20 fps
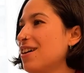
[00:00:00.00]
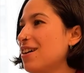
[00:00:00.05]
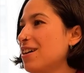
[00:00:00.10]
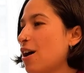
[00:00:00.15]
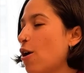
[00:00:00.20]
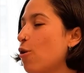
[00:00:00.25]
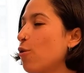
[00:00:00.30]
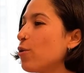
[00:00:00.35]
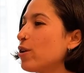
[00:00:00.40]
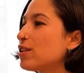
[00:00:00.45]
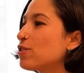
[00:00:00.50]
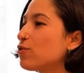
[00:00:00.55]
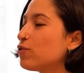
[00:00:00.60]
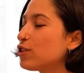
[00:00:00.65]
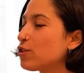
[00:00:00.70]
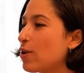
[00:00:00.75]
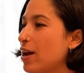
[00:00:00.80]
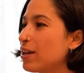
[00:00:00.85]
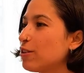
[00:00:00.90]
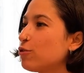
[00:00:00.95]
always
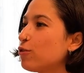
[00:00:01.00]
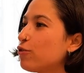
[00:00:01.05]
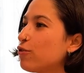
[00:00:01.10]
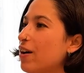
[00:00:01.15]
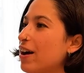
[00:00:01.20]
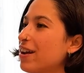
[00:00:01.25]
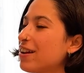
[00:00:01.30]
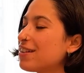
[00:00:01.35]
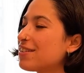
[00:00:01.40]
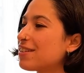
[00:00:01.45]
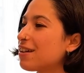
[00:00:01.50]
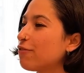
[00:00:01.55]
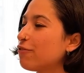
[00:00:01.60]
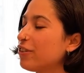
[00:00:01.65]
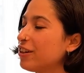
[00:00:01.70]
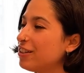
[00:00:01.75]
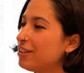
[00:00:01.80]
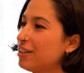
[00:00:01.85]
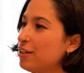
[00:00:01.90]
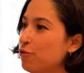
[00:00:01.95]
trying to find
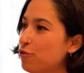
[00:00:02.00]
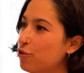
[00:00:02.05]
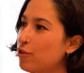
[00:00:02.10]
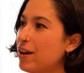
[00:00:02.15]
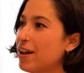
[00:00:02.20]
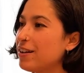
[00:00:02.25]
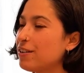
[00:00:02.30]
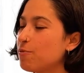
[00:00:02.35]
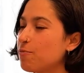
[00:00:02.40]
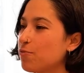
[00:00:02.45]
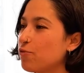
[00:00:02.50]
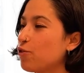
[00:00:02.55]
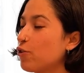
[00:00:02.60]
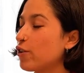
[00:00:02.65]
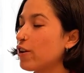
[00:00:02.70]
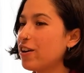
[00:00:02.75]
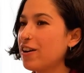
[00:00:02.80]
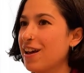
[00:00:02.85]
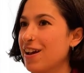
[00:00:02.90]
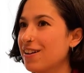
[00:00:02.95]
something different for
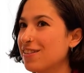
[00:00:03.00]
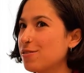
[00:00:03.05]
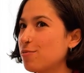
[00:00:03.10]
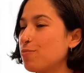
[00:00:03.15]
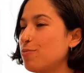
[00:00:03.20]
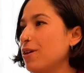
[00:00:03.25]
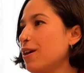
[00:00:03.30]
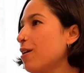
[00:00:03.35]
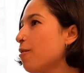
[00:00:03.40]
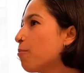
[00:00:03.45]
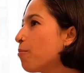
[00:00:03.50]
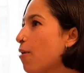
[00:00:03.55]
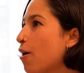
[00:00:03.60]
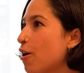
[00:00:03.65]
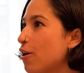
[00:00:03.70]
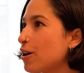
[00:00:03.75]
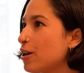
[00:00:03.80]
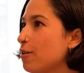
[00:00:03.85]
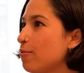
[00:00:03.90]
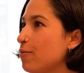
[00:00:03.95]
the next big
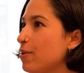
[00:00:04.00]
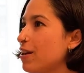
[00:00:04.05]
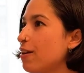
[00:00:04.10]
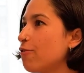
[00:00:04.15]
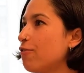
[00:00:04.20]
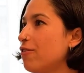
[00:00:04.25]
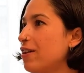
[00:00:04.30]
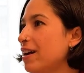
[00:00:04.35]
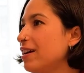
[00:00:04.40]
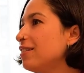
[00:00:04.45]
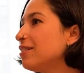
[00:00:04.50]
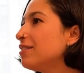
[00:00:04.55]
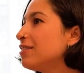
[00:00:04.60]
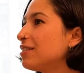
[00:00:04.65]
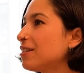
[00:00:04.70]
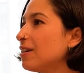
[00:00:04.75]
party, big event.